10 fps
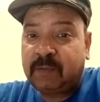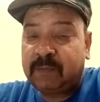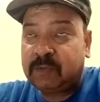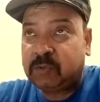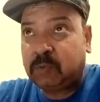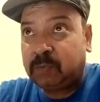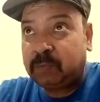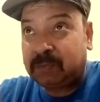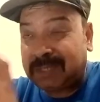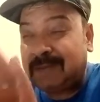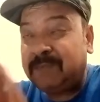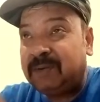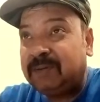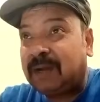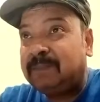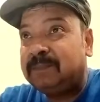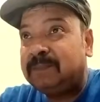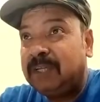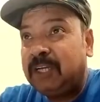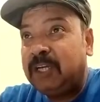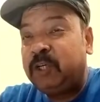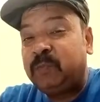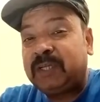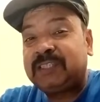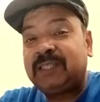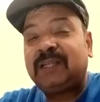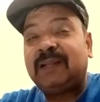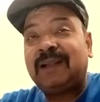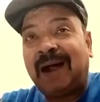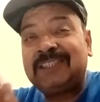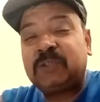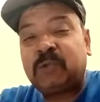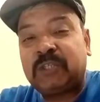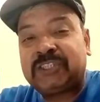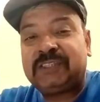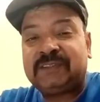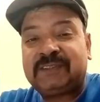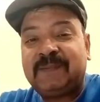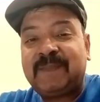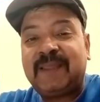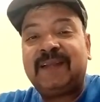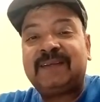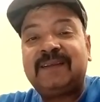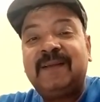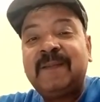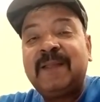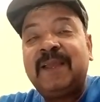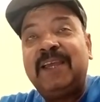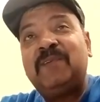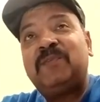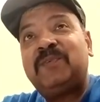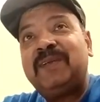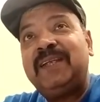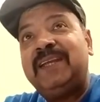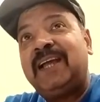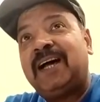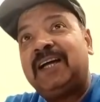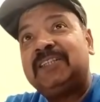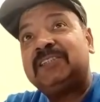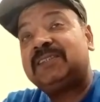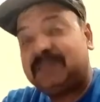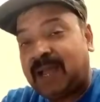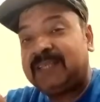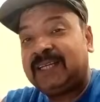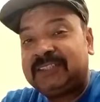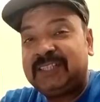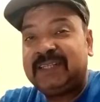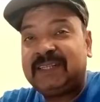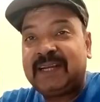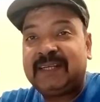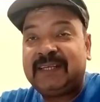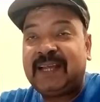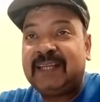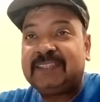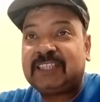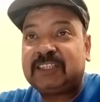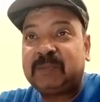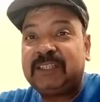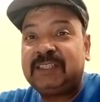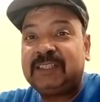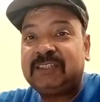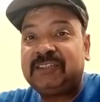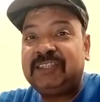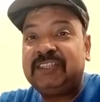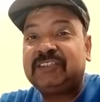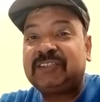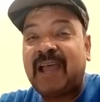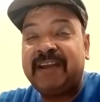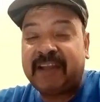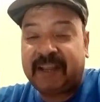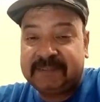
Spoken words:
So there will come into picture the larger questions that if India, as I said, that India has suspended this treaty cyanide,